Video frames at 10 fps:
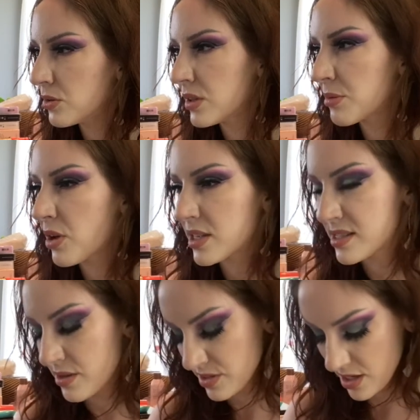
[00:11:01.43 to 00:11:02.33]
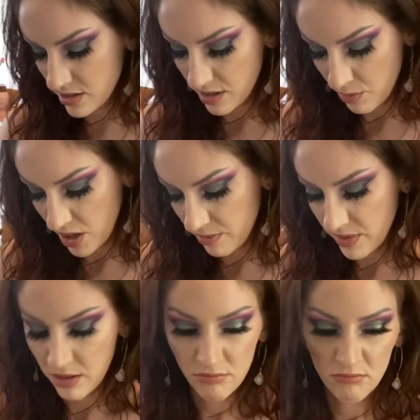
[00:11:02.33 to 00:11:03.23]
lip gloss downstairs somewhere,
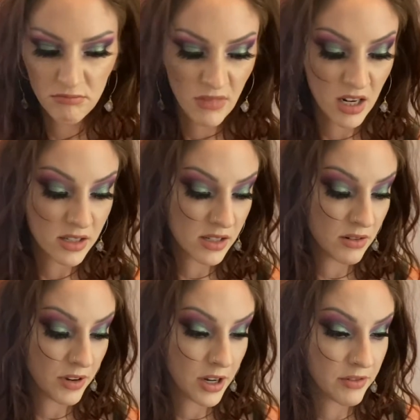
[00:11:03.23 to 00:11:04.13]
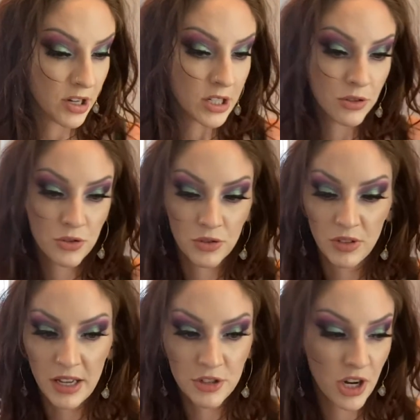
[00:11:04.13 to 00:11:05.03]
and it's in a very neutral
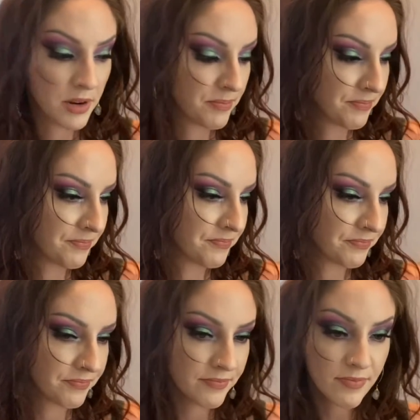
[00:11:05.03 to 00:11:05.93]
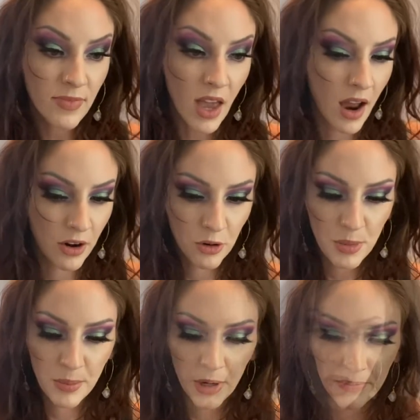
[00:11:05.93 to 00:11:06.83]
light shade. I don't
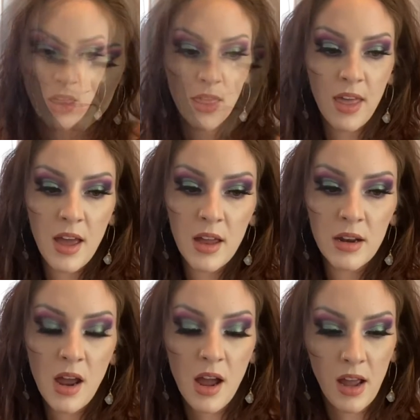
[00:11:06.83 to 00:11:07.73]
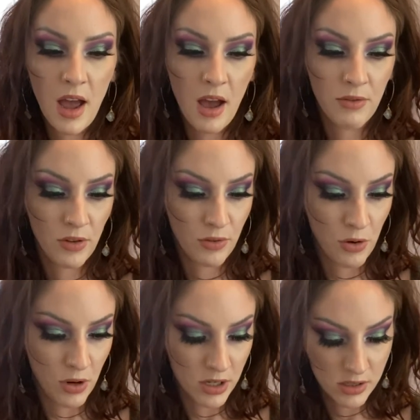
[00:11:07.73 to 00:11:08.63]
remember. Then I have, of
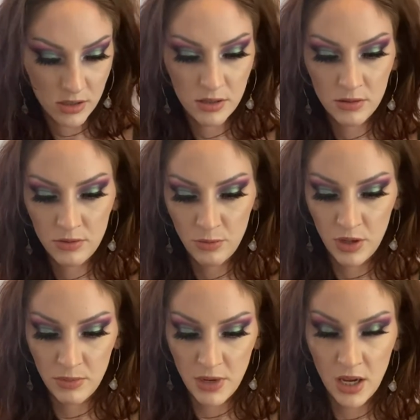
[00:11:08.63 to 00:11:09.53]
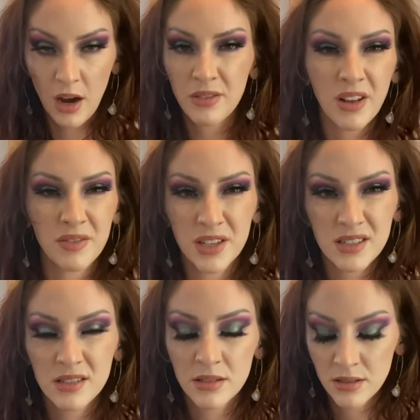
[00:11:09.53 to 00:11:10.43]
course, with me, I love
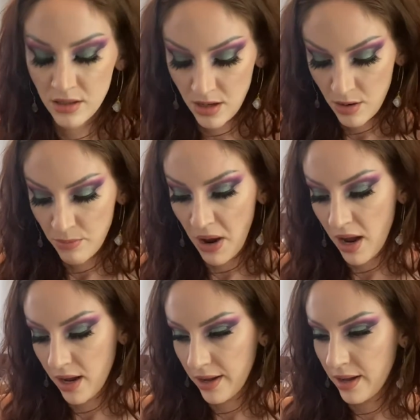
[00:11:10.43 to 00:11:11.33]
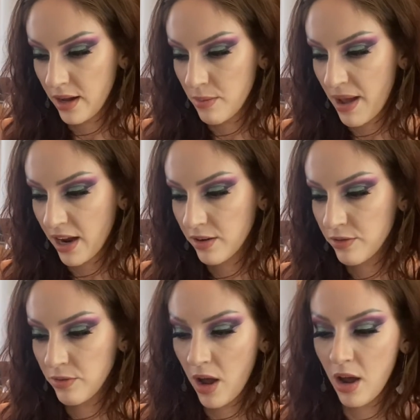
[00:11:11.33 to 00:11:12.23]
this, my MAC
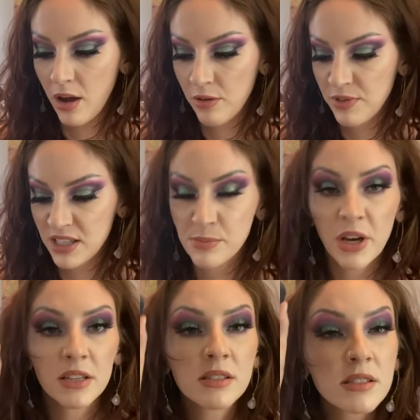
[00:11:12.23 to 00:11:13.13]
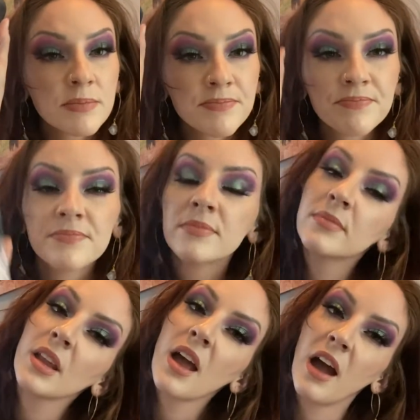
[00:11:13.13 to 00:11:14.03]
Fix Plus.
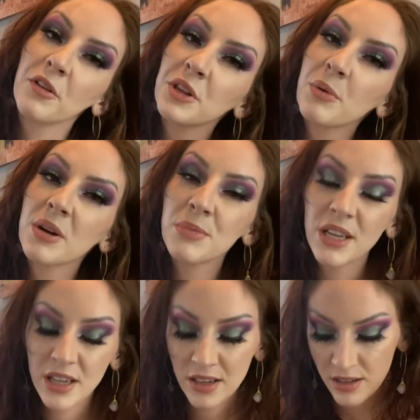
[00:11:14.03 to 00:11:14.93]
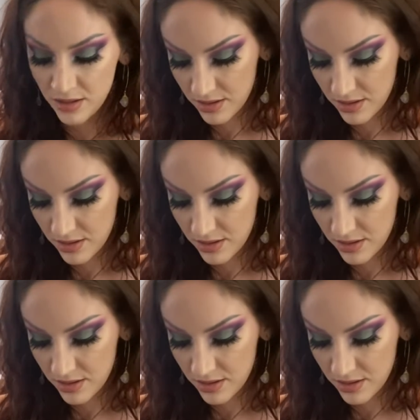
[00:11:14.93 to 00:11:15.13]
I really want to be